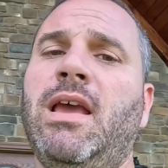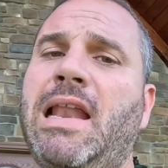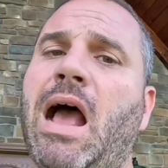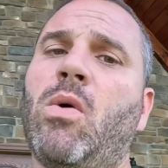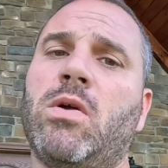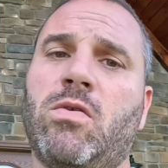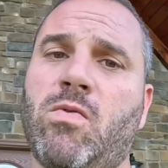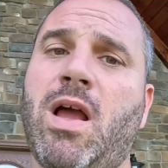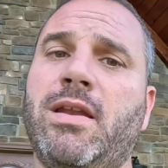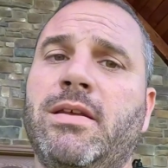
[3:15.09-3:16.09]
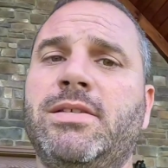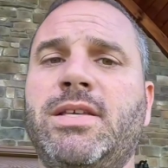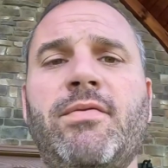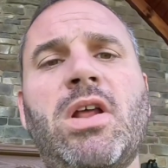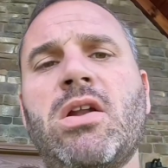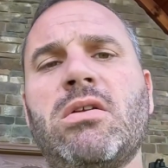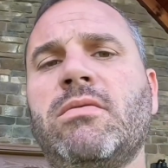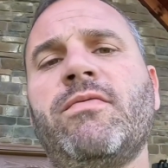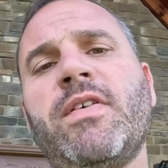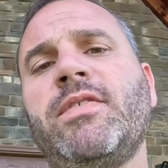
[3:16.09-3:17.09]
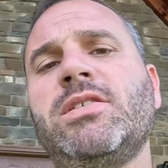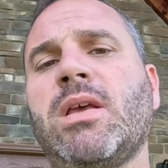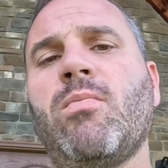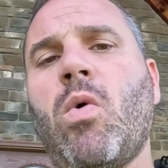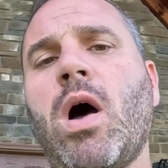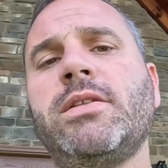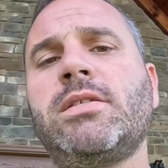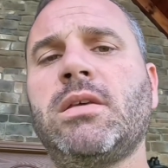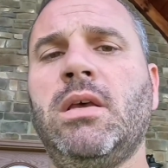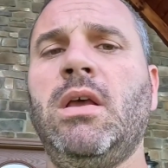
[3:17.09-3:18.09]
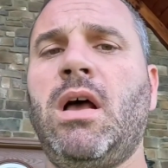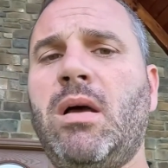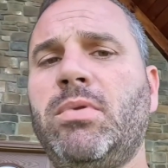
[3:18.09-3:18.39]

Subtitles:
an hour to run, 750 some watts. I